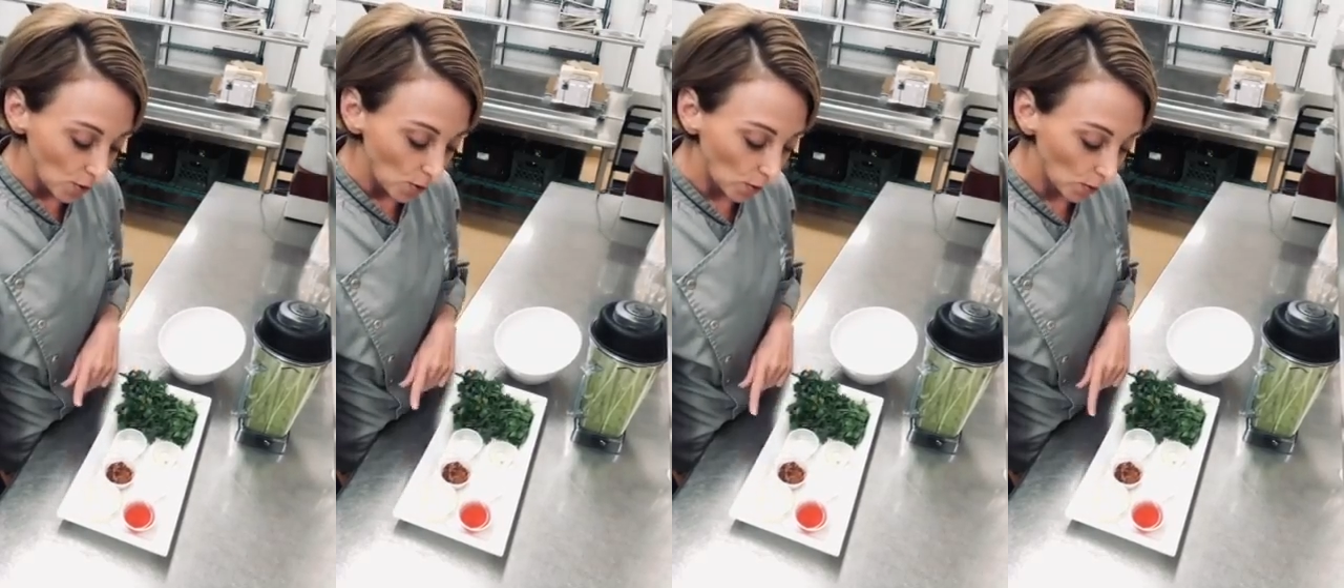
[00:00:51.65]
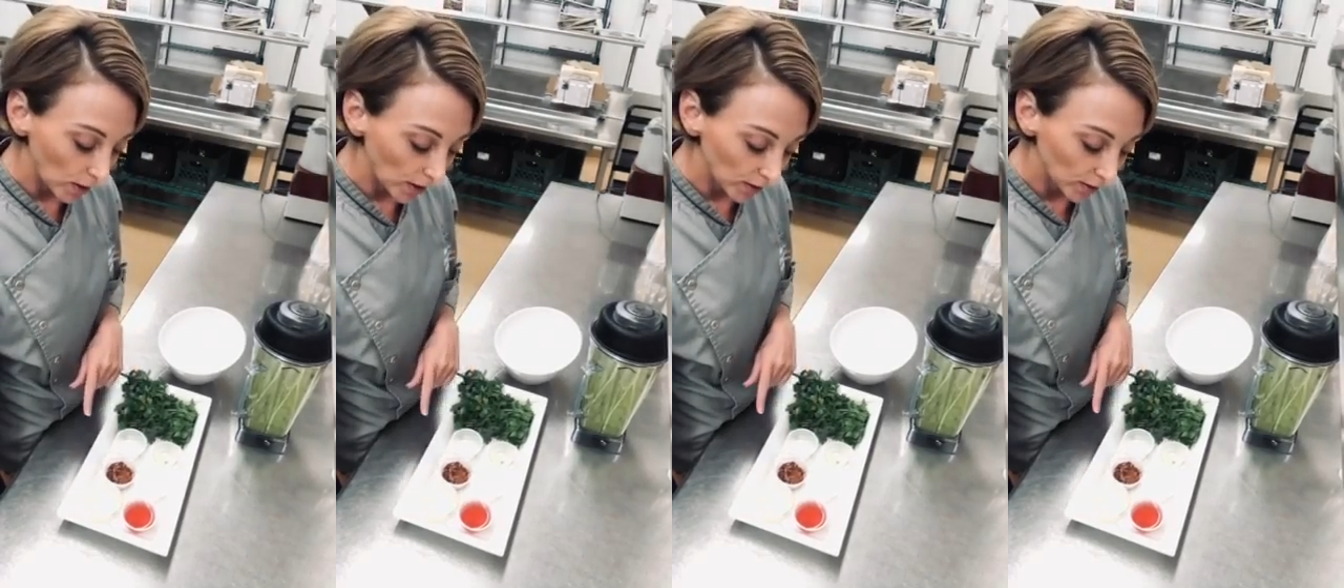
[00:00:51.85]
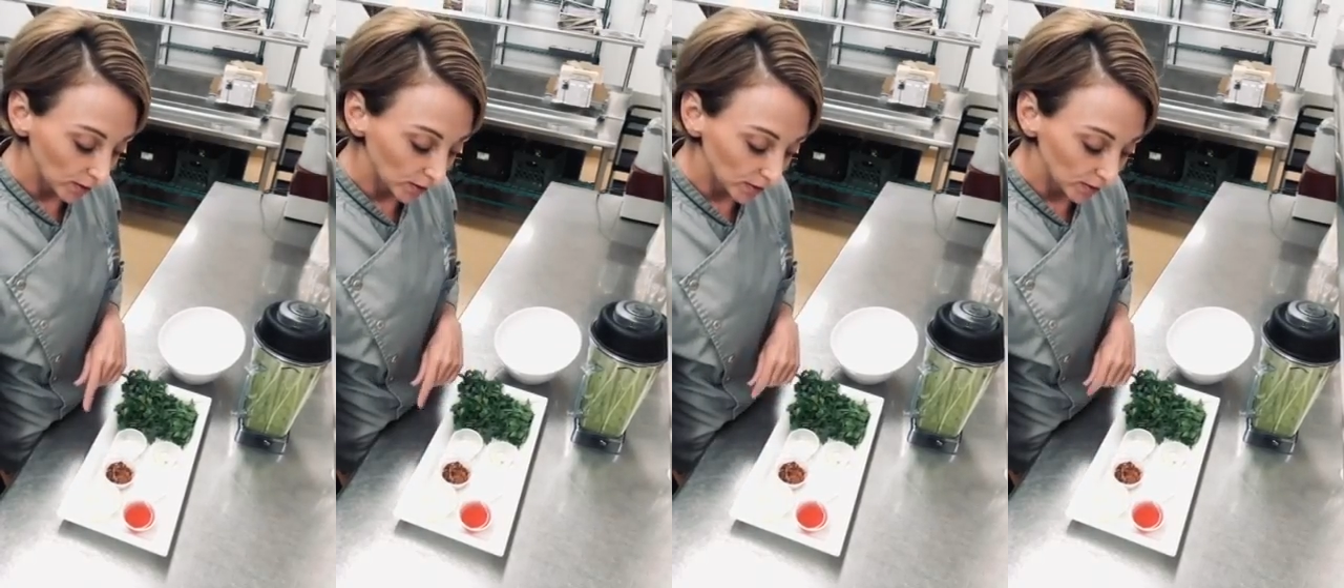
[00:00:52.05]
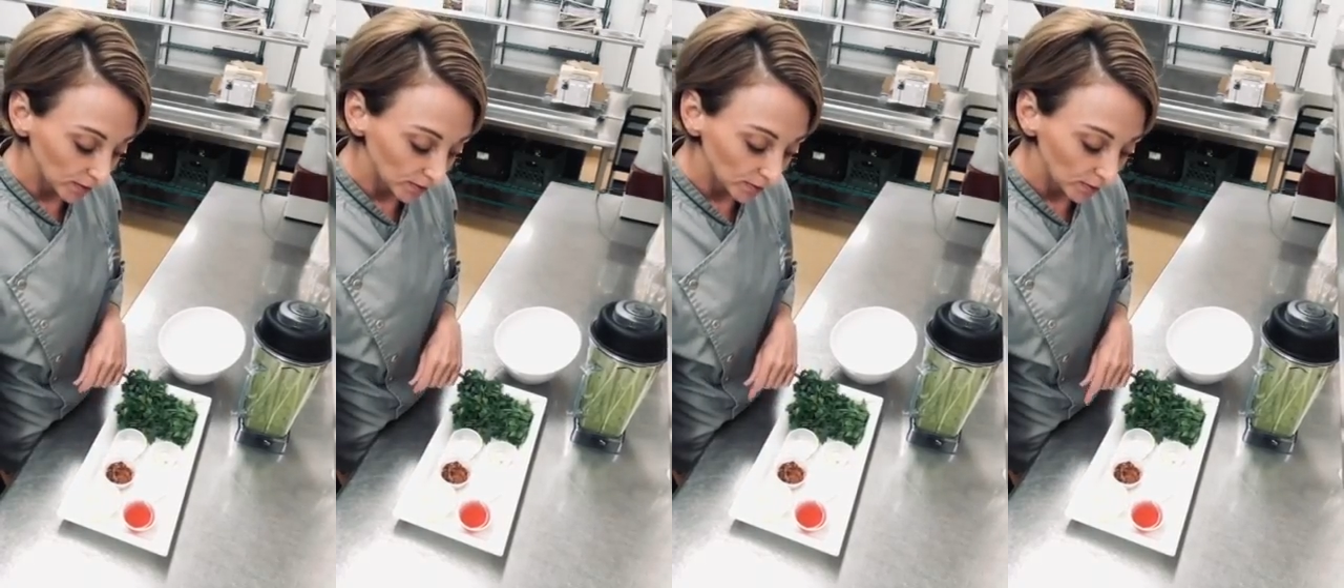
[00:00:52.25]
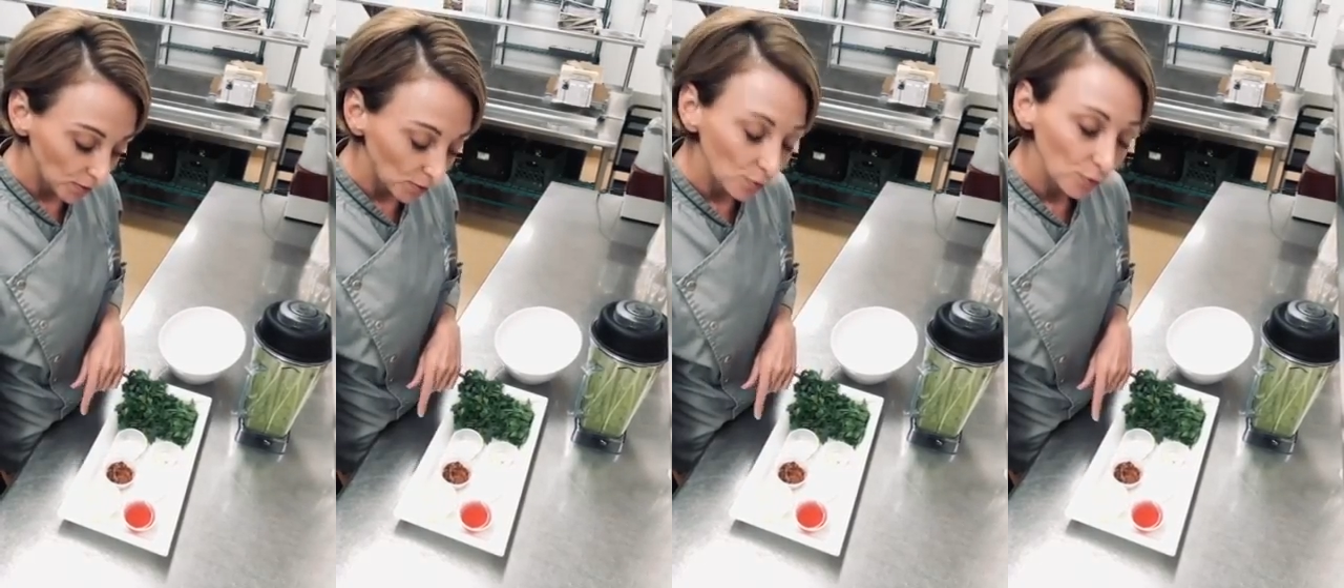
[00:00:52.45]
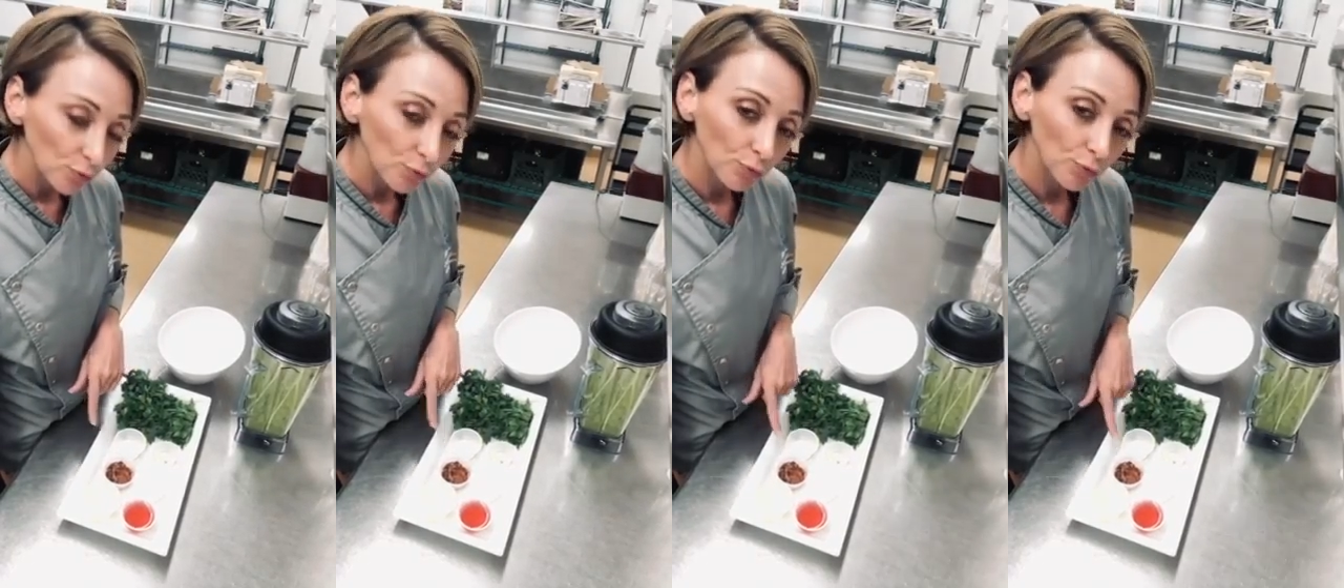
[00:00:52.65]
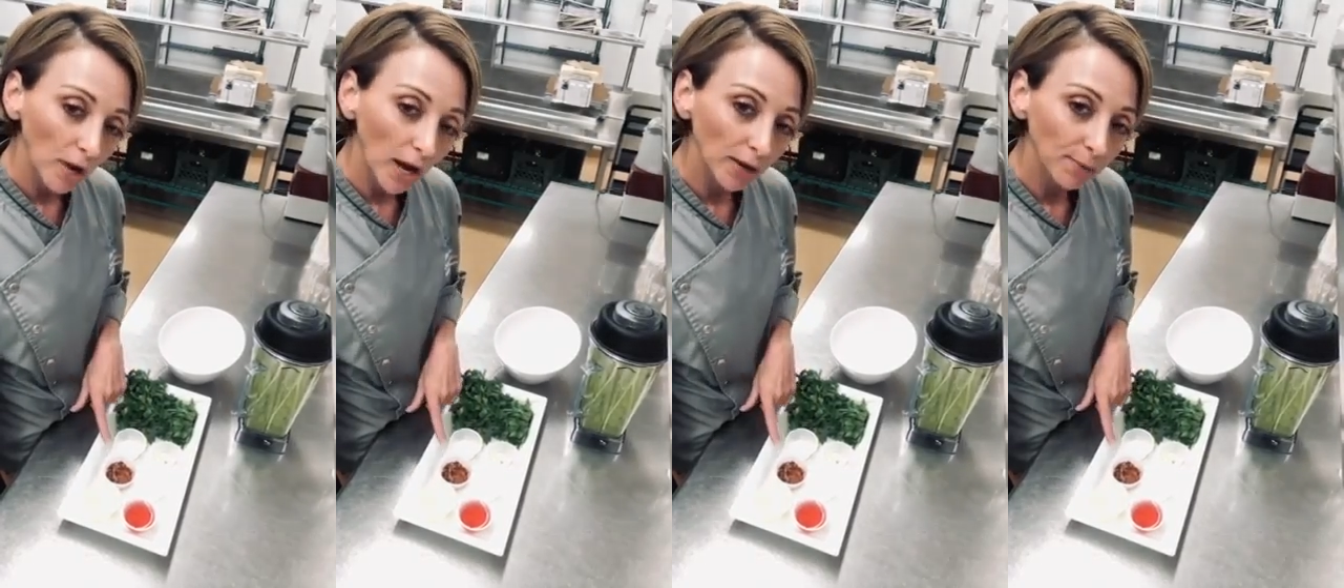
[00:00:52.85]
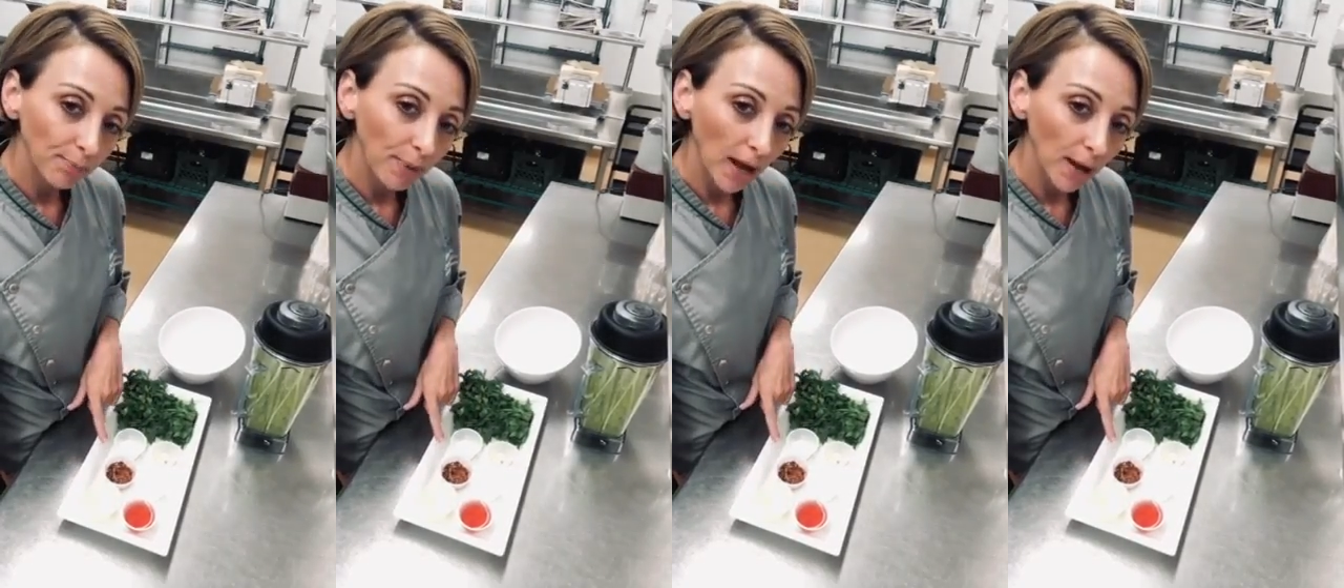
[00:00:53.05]
oil,
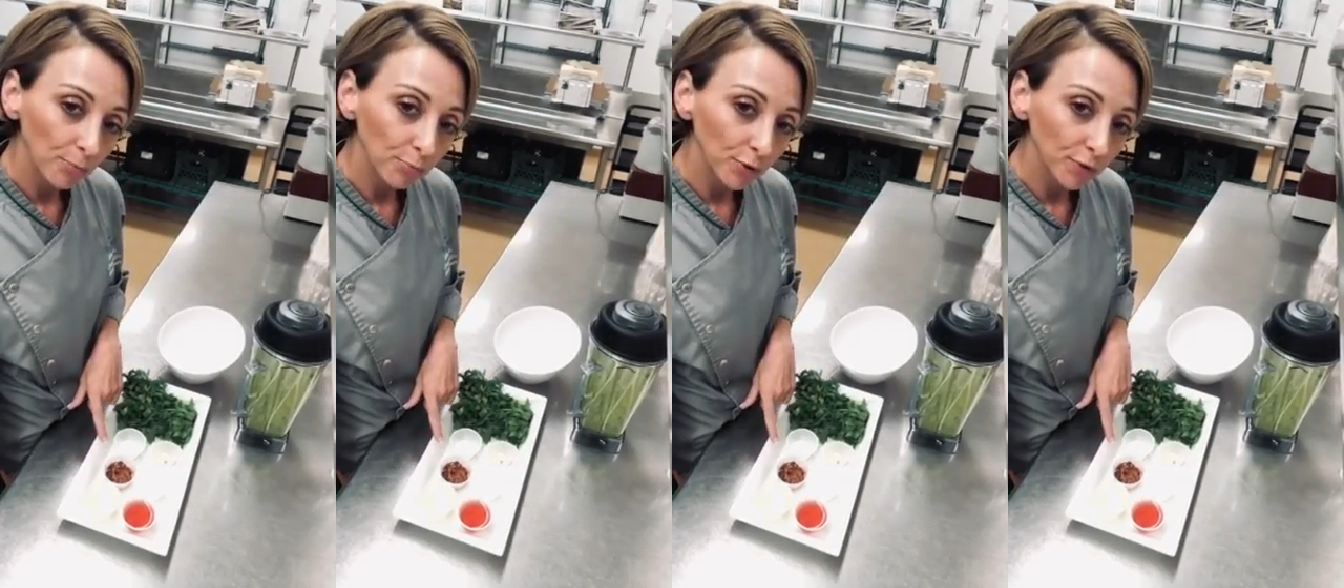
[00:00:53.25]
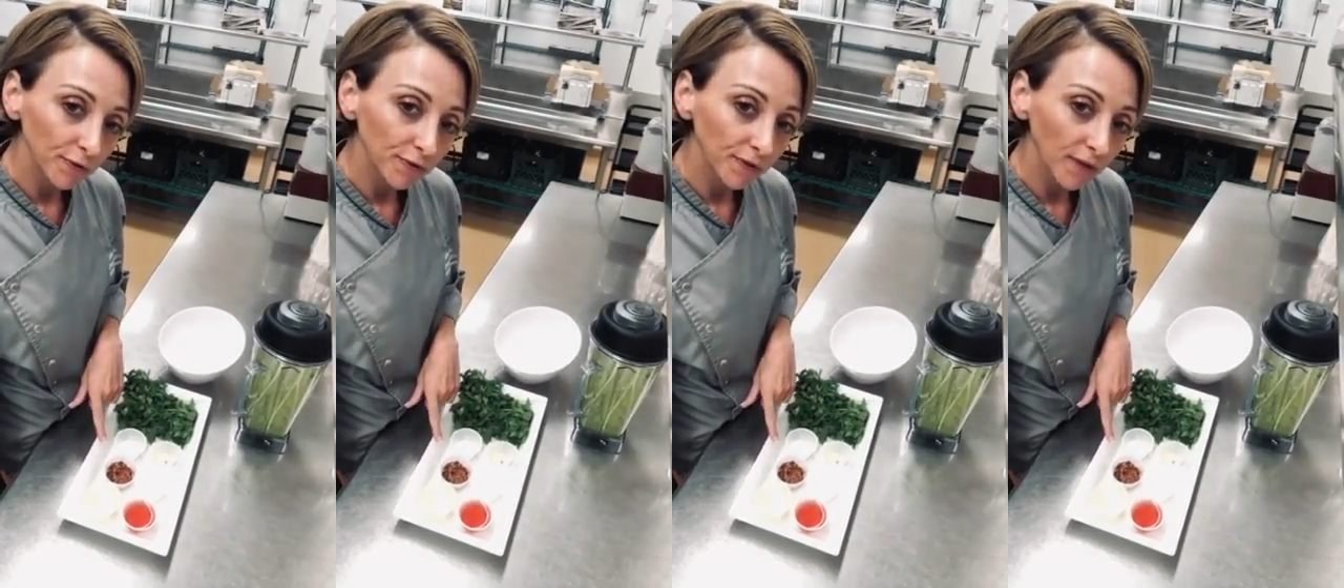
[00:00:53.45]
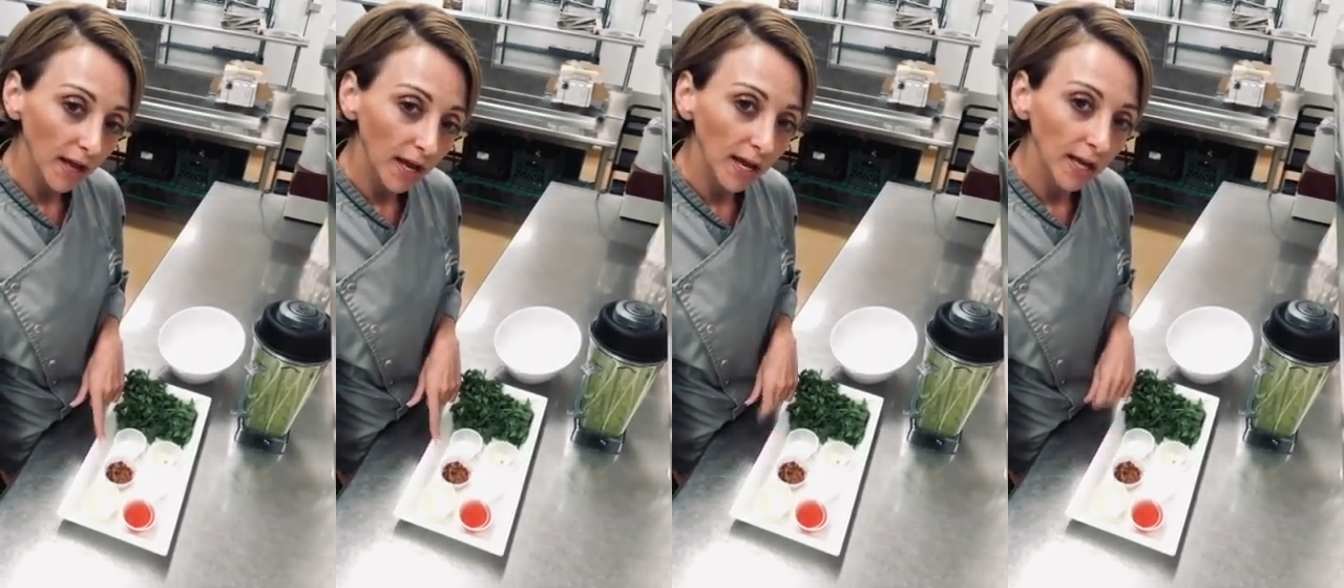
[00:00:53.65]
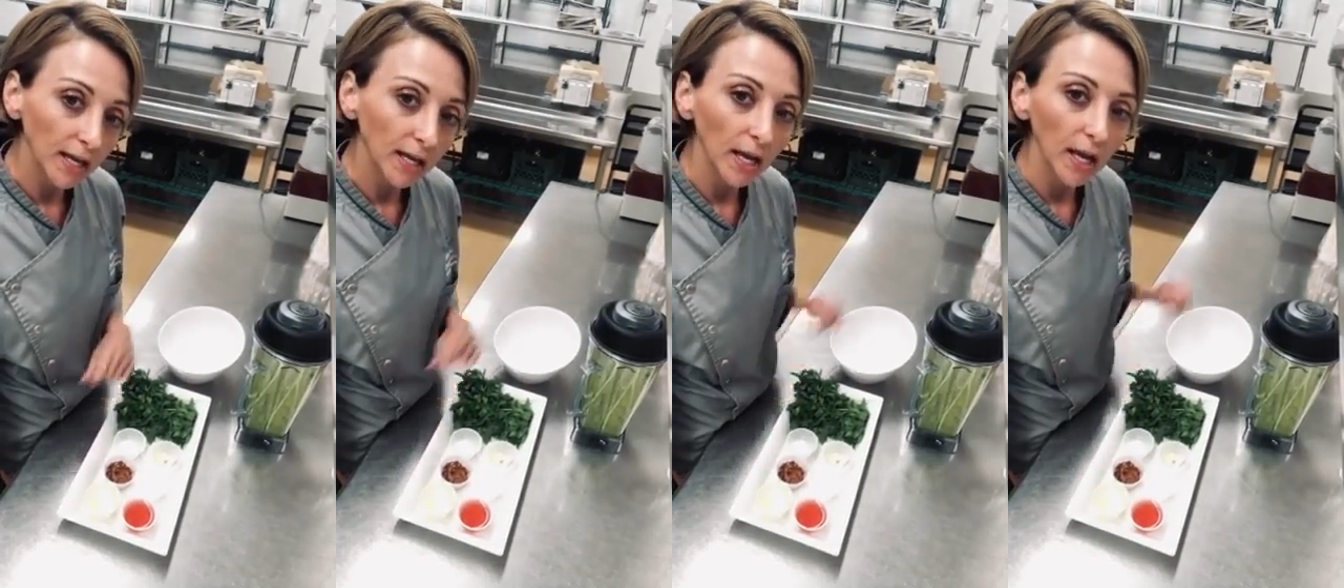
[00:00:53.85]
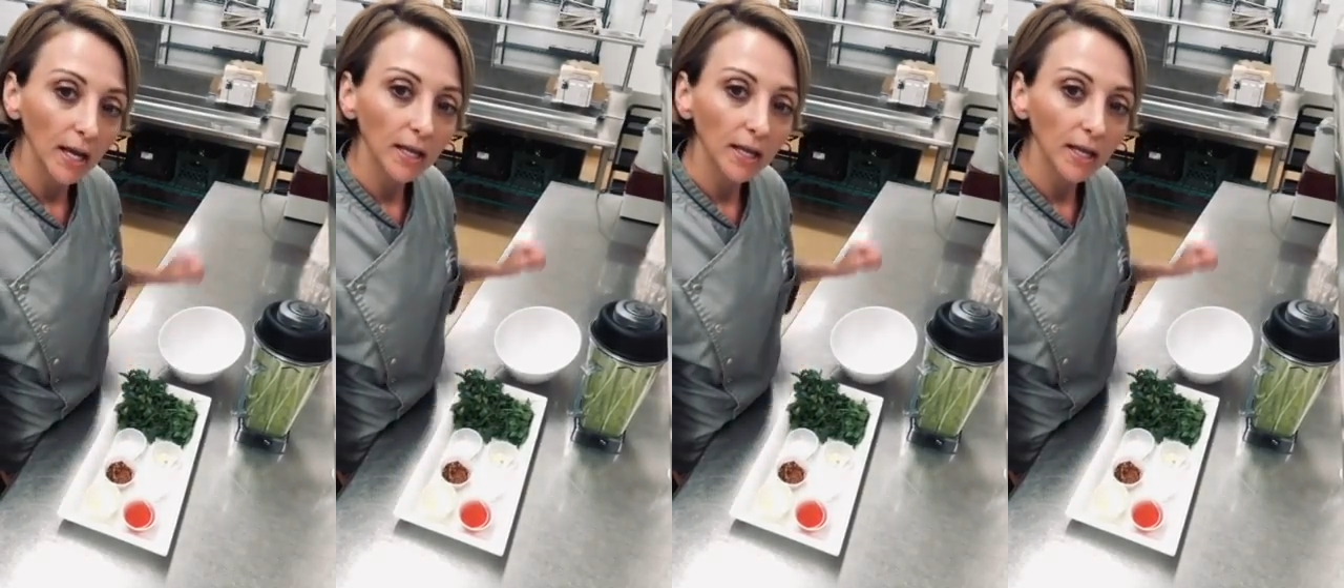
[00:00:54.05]
red pepper flake,